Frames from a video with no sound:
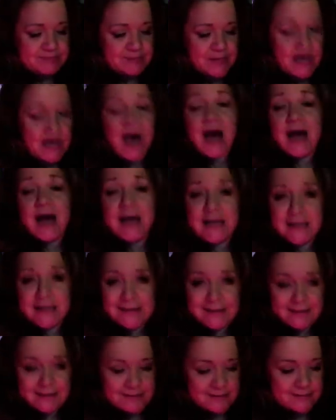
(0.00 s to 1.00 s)

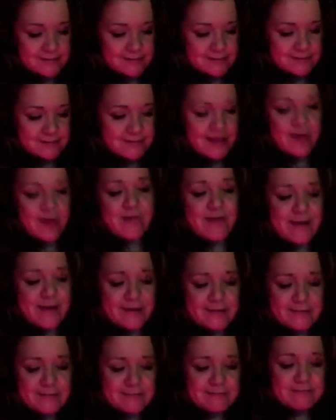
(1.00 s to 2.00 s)
kind,
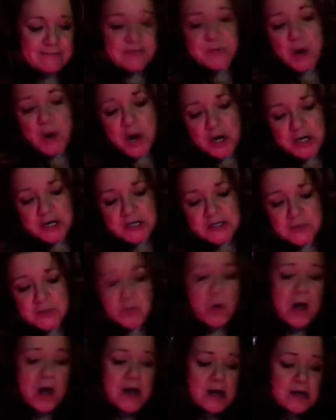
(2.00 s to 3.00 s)
loving, smart,
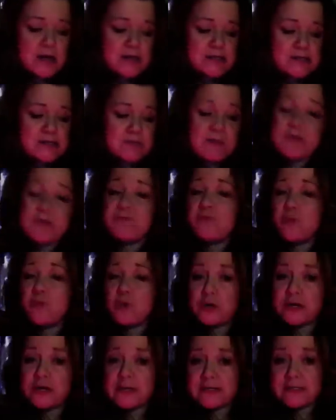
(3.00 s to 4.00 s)
wise,
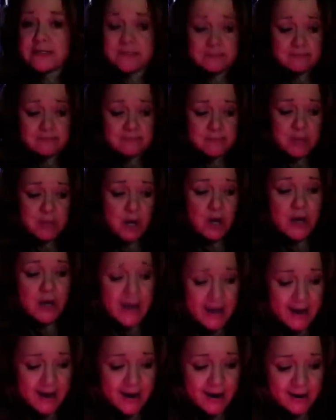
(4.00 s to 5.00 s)
mid-40s, long
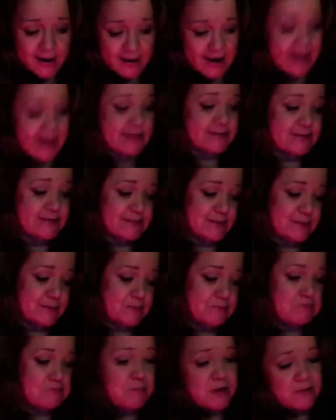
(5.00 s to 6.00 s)
hair, handsome,
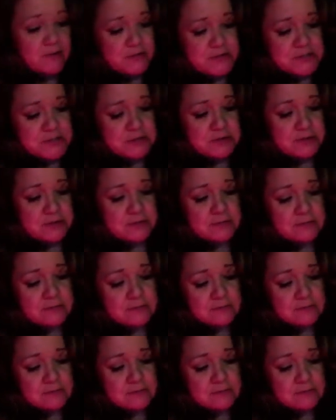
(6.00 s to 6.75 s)
metaphysical,